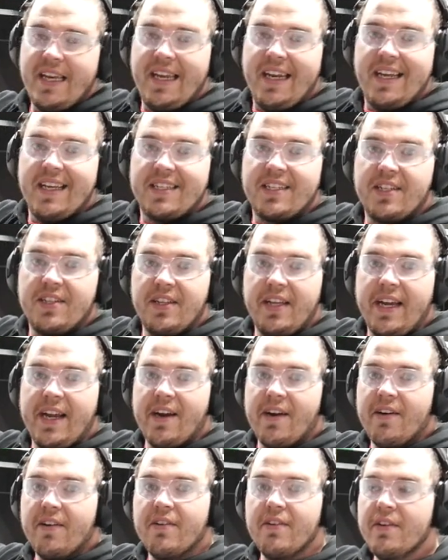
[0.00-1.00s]
it is
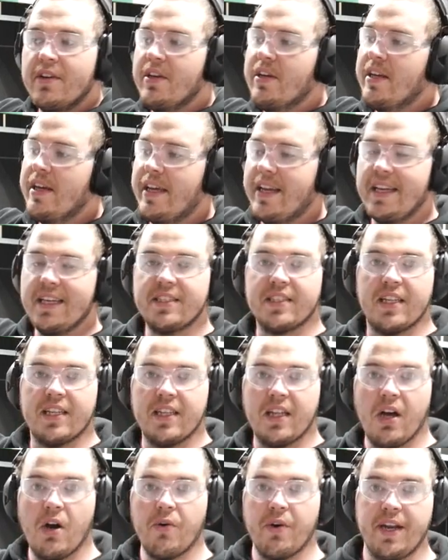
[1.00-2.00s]
clear, it isn't
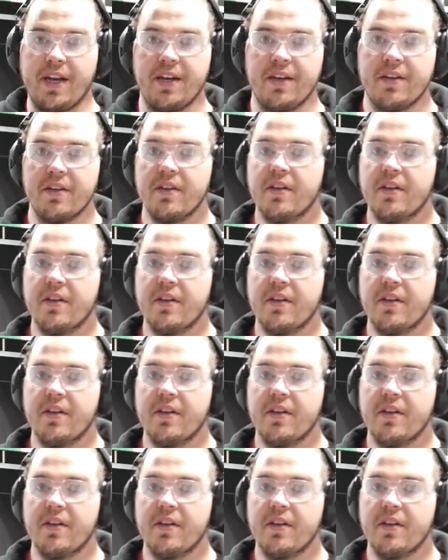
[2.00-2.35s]
loaded.